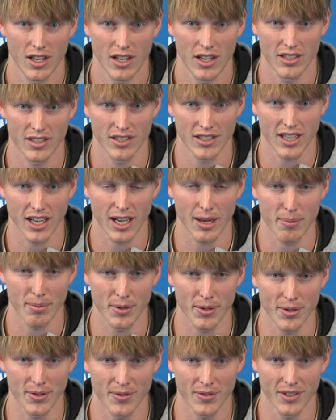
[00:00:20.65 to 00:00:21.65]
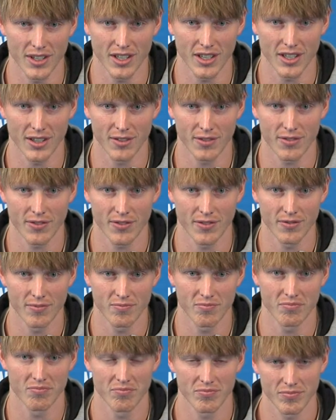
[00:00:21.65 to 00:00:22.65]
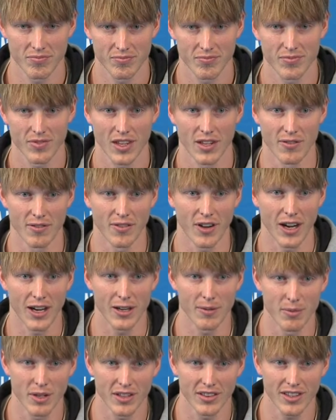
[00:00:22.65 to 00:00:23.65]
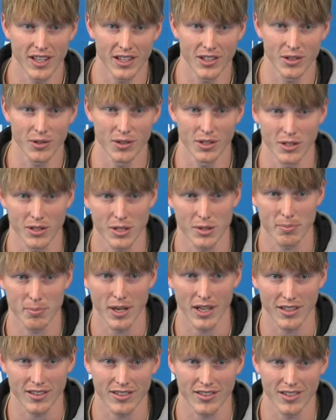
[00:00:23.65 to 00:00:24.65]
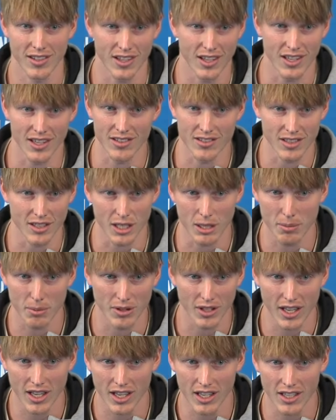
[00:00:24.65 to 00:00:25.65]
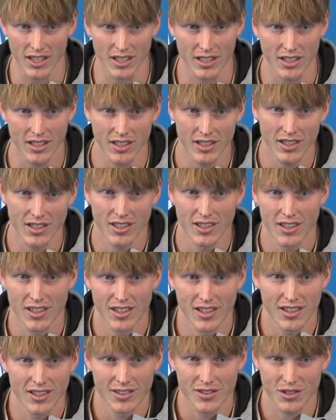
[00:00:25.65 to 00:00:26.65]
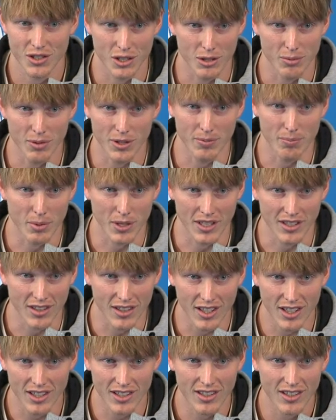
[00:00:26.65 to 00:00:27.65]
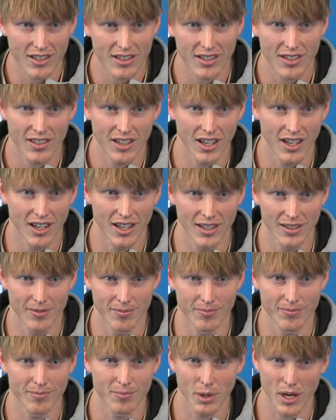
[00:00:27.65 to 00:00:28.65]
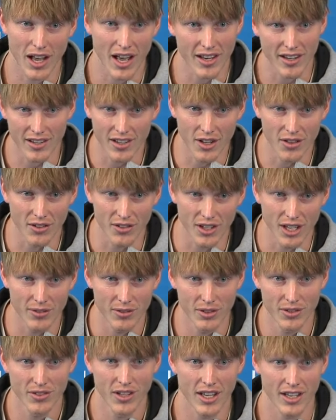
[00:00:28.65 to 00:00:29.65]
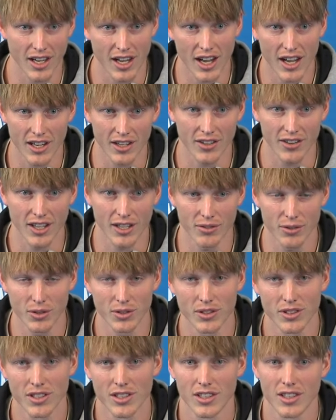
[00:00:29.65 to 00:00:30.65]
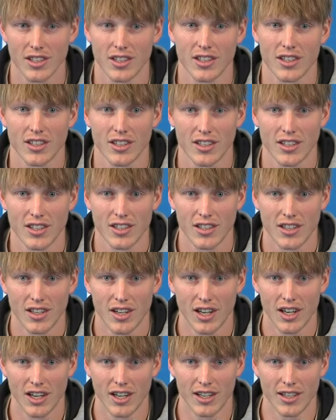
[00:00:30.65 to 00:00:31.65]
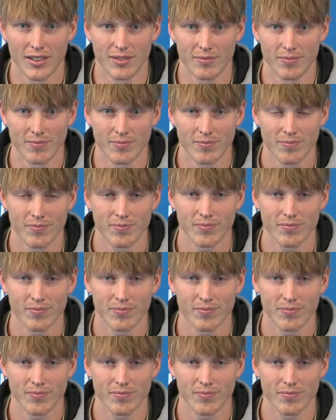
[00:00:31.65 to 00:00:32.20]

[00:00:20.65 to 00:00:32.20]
it's a type of uh, environment that you would expect an NCAA tournament being like, um, but at another level, at a higher level. Um,